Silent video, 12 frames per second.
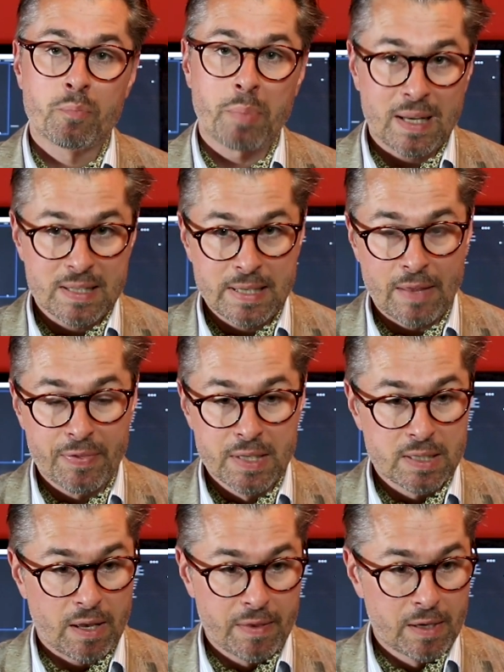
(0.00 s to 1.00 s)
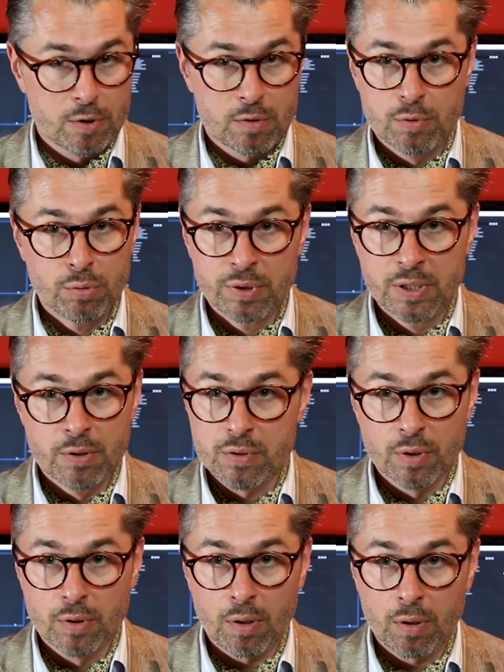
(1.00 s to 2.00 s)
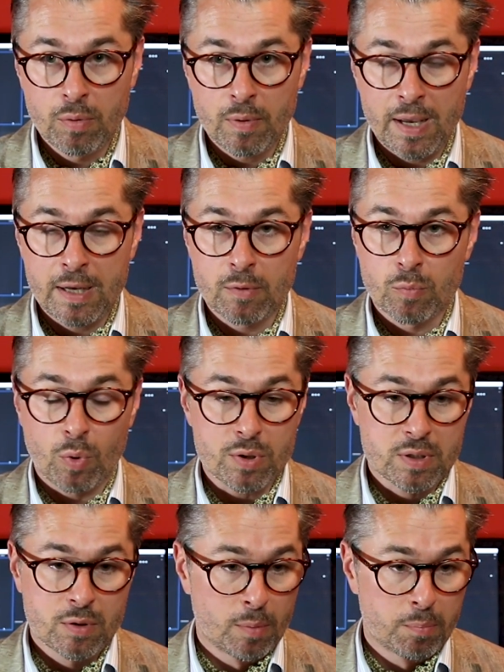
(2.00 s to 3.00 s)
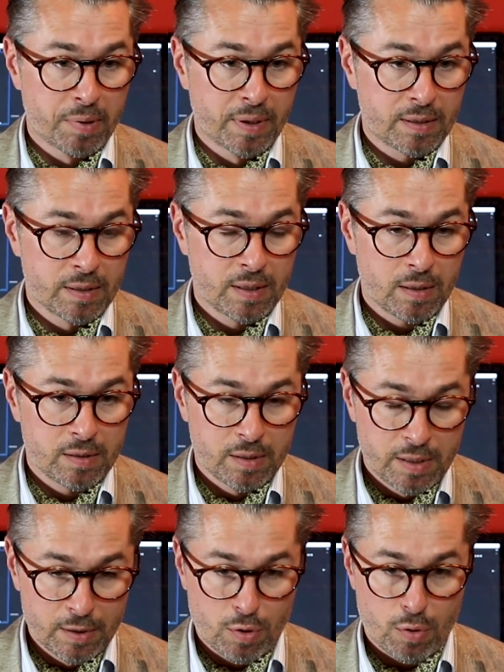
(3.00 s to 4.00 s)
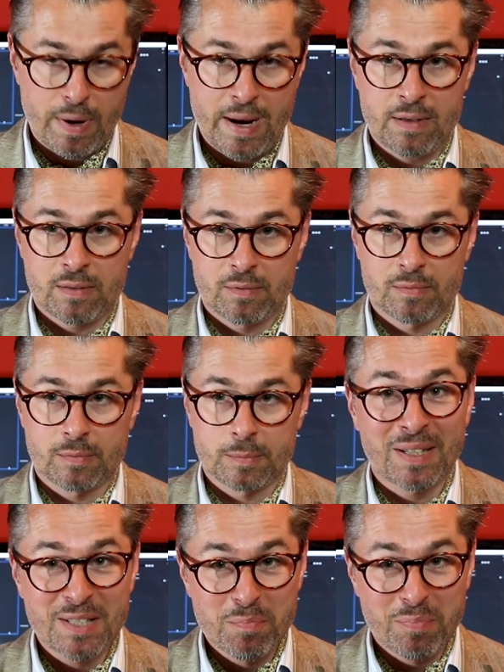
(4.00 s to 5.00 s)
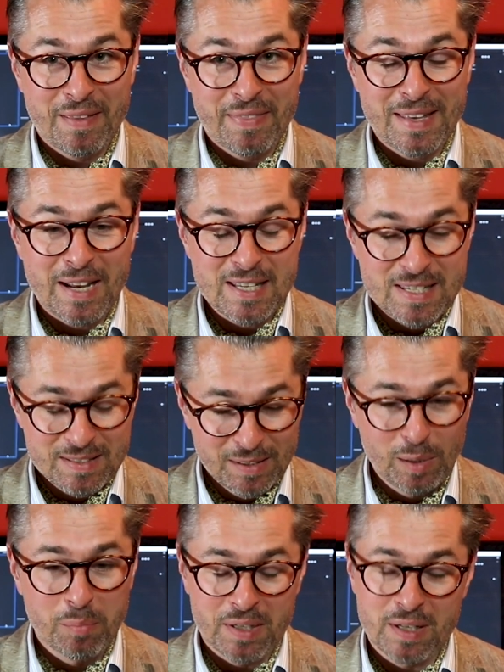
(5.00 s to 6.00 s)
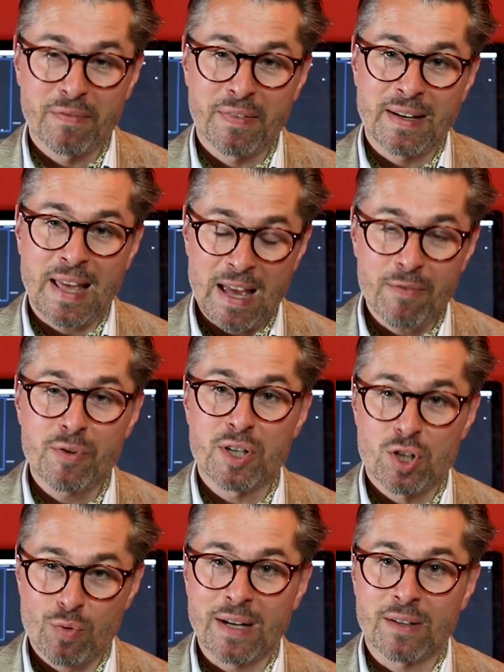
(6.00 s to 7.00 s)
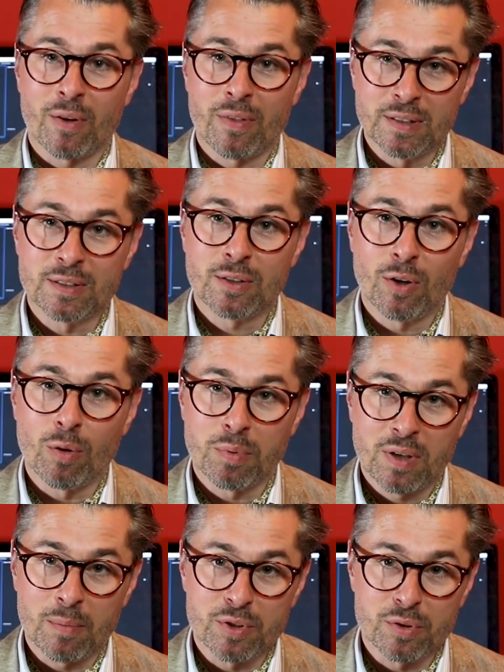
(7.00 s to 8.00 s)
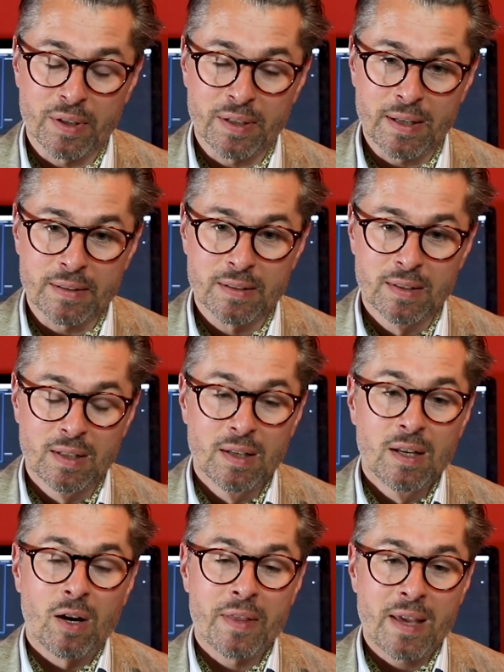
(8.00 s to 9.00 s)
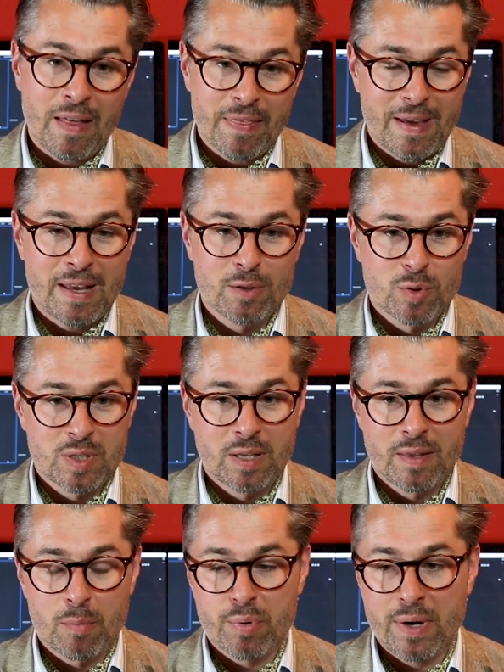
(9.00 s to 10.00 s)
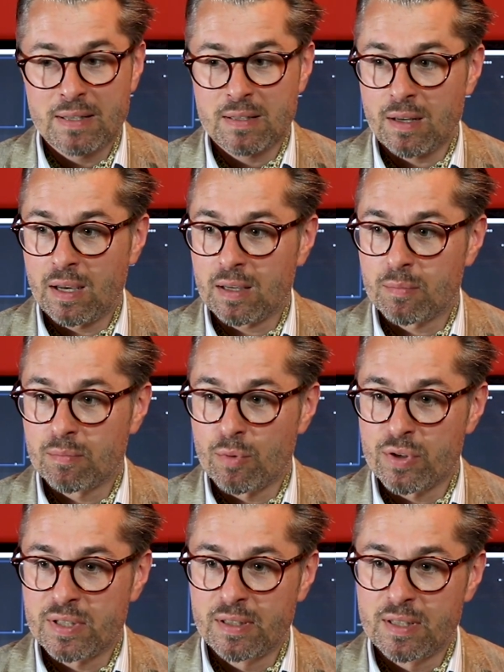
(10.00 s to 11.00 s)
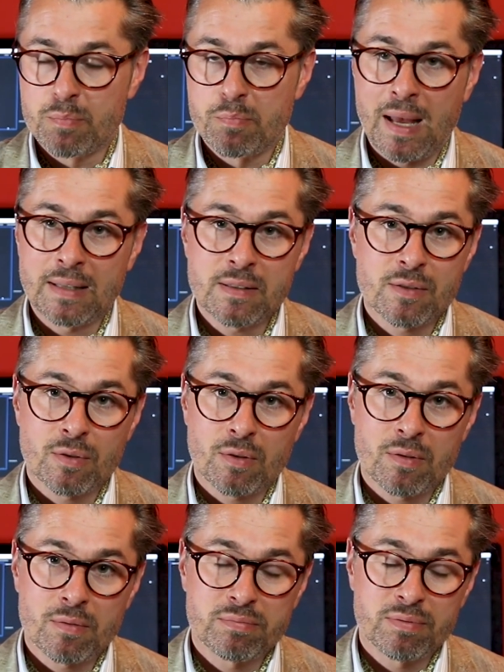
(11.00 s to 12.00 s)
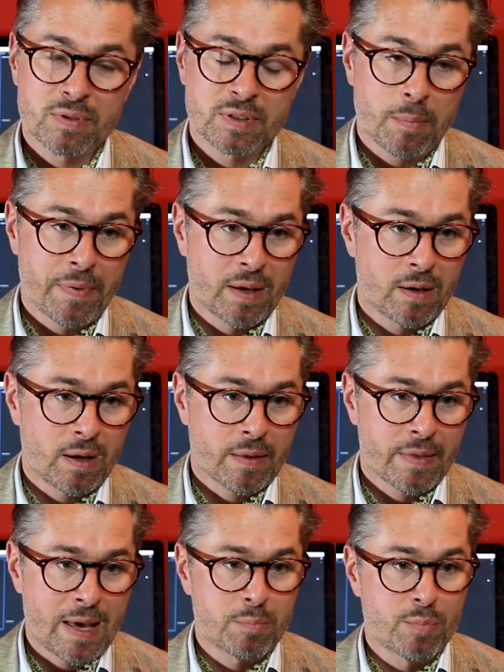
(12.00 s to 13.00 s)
But I said this, I think, 2 years ago, and it was completely incorrect. But despite that, I still believe that every trend on this globe come to an end. On the other hand, you see then brands like Mercedes-Benz or something like that.